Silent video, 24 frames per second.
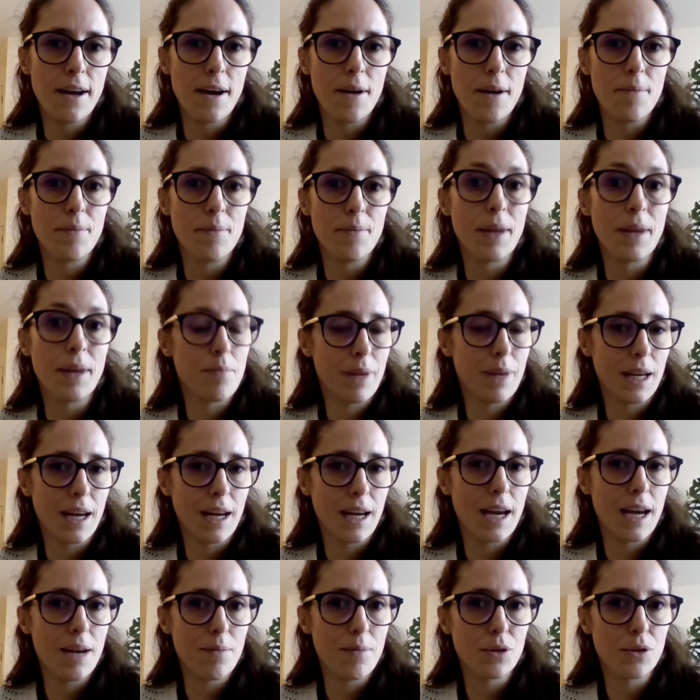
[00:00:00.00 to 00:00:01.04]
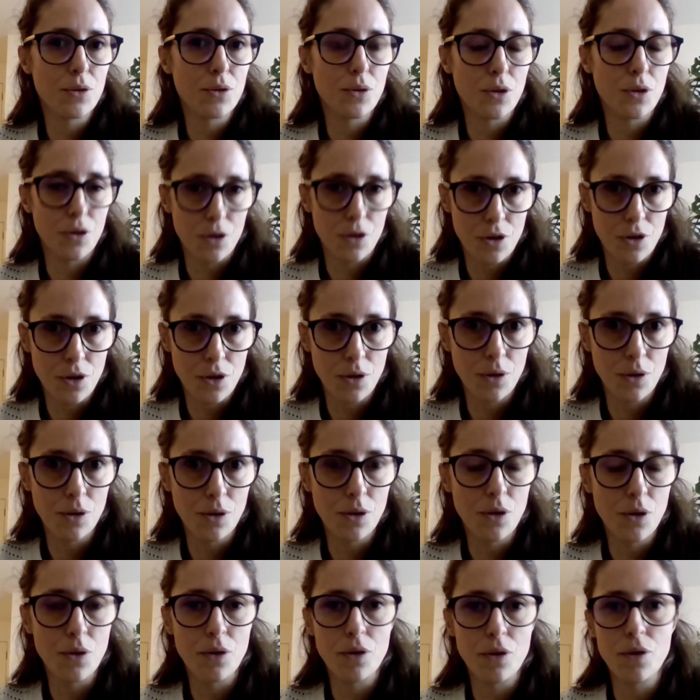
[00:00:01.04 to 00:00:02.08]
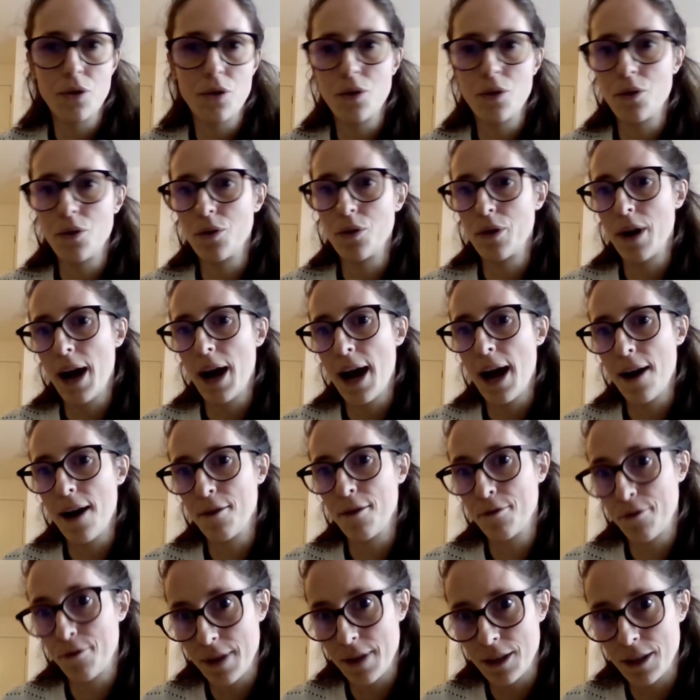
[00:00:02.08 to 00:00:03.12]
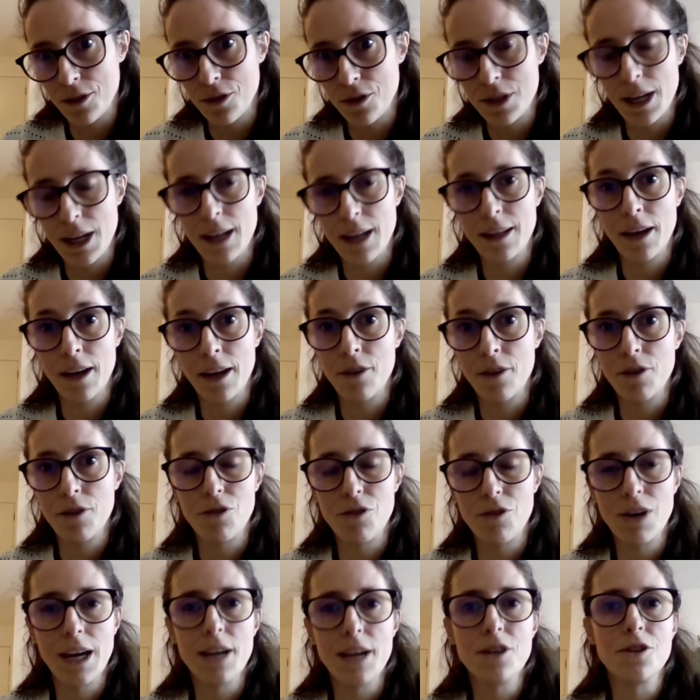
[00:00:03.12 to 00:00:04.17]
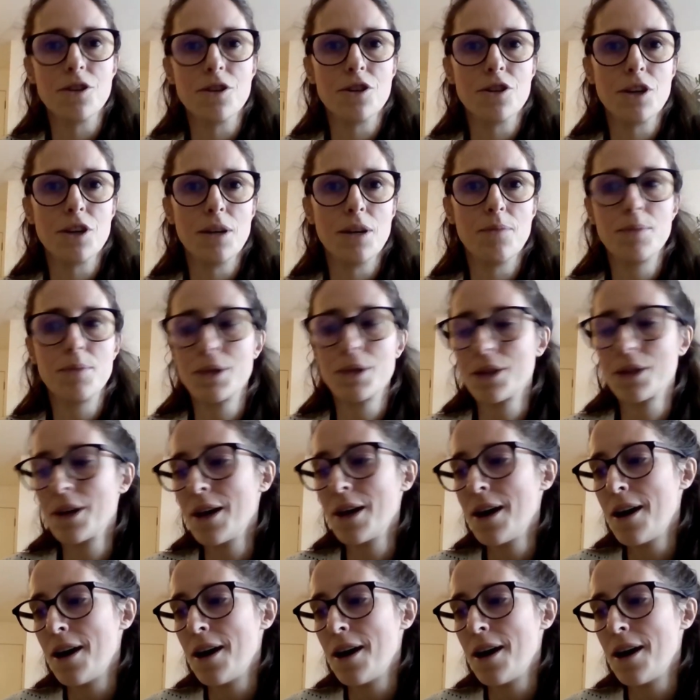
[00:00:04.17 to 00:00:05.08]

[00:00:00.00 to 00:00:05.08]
them being able to control or have, as you say, direct relationships.